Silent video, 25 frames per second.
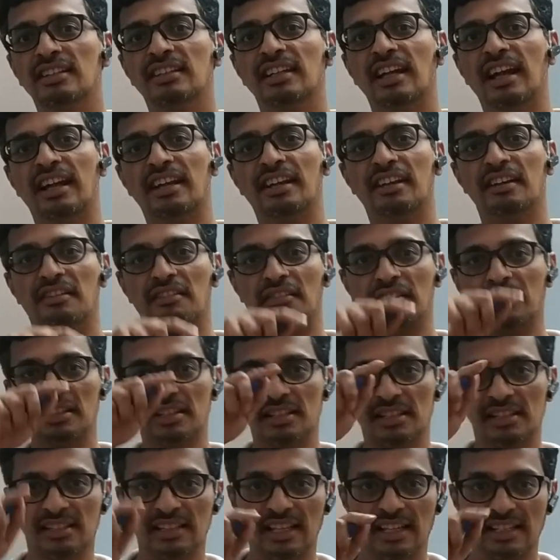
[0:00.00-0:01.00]
and it
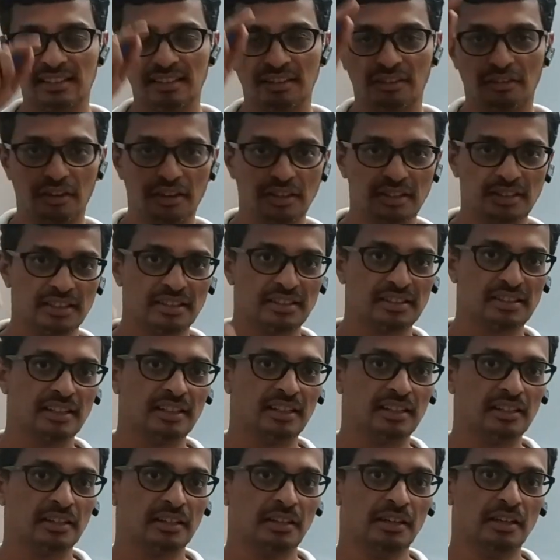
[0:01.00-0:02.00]
reaches
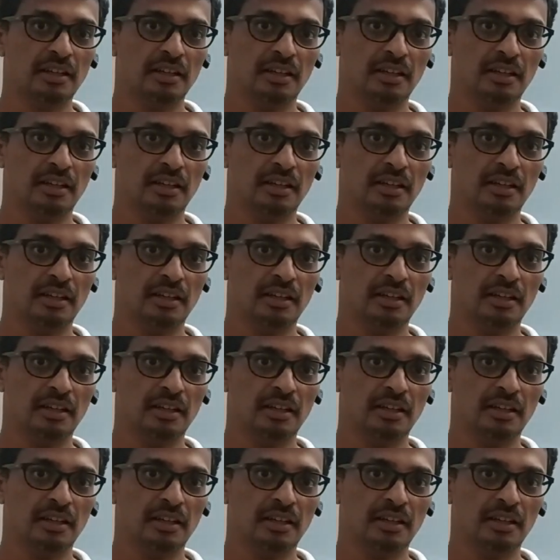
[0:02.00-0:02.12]
the